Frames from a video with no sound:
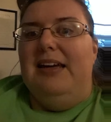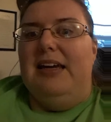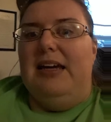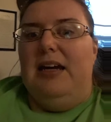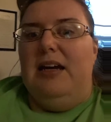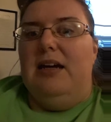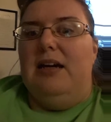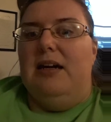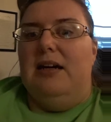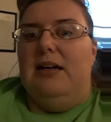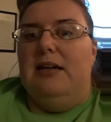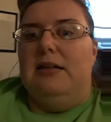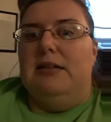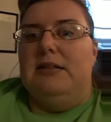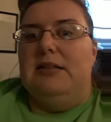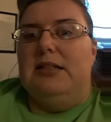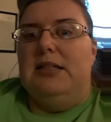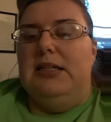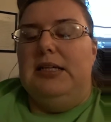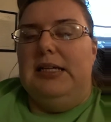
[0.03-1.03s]

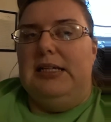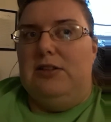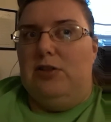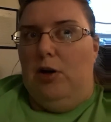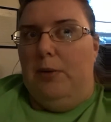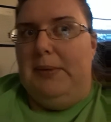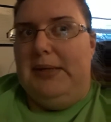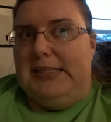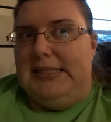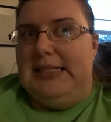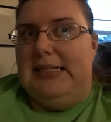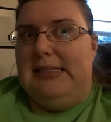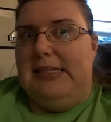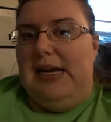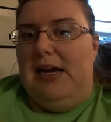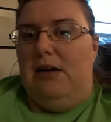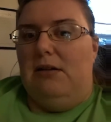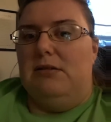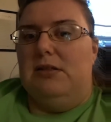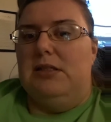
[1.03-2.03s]
And he told me to sit
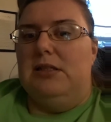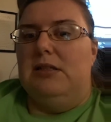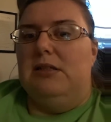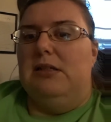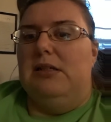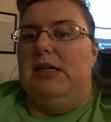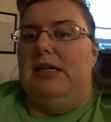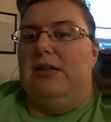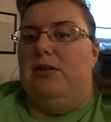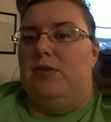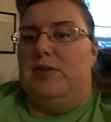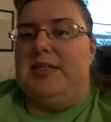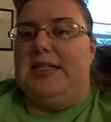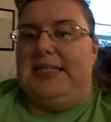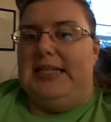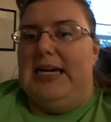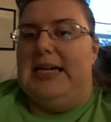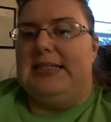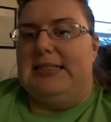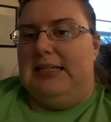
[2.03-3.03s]
down, and there was a
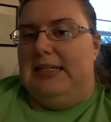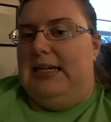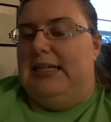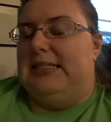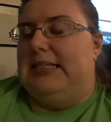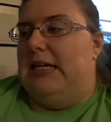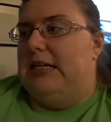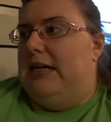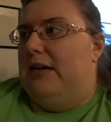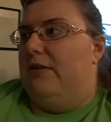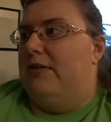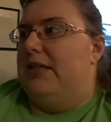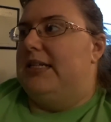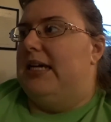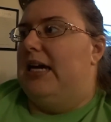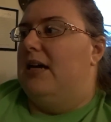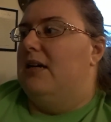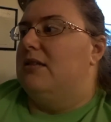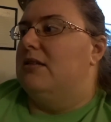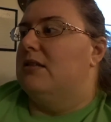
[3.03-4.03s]
desk, and I sat down at the
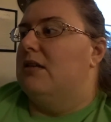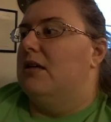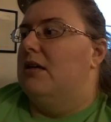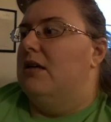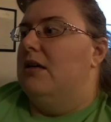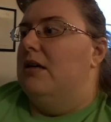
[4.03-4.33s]
desk.